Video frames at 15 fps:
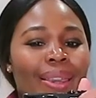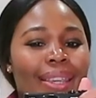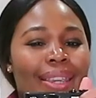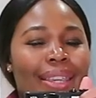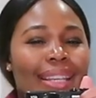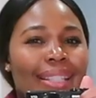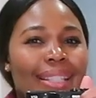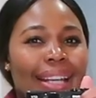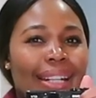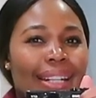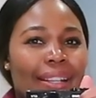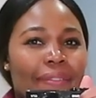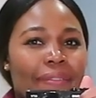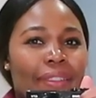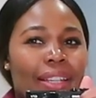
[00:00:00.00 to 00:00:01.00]
the things I
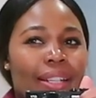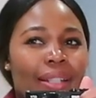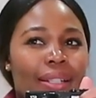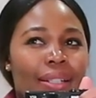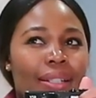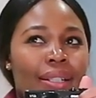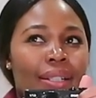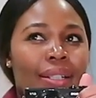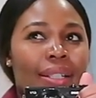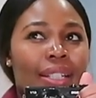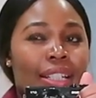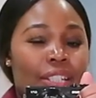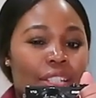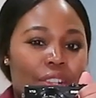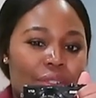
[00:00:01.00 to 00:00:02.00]
love in
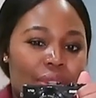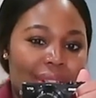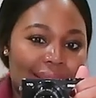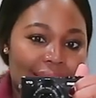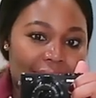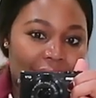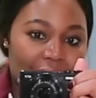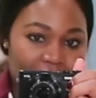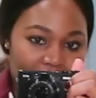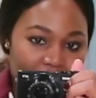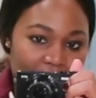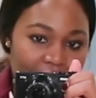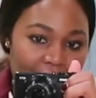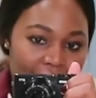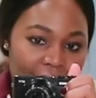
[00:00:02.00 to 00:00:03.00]
interior
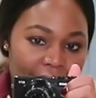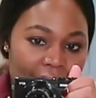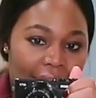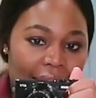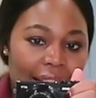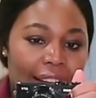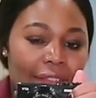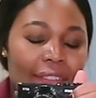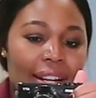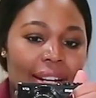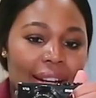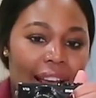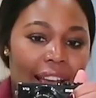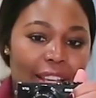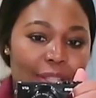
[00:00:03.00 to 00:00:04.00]
designs. I love a
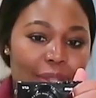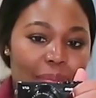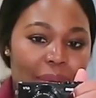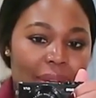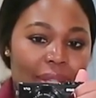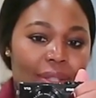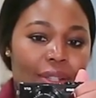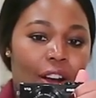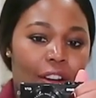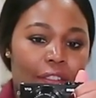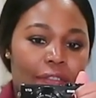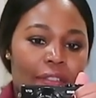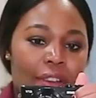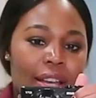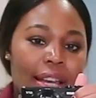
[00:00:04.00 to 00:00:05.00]
nice mix of
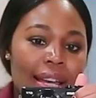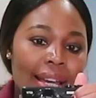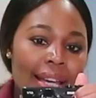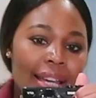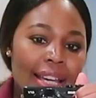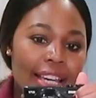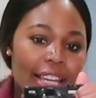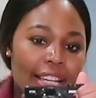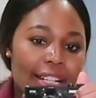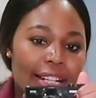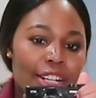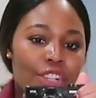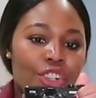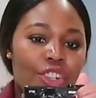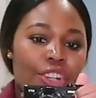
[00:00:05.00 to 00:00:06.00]

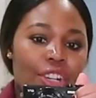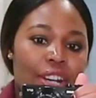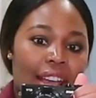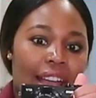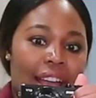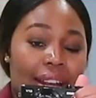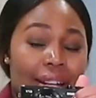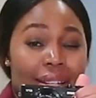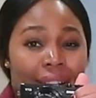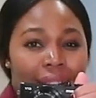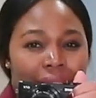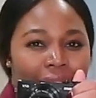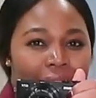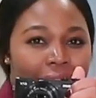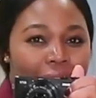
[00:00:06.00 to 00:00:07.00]
English and
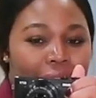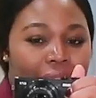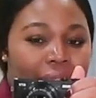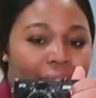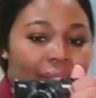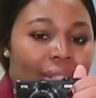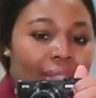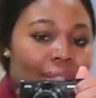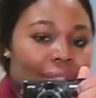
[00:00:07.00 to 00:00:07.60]
African.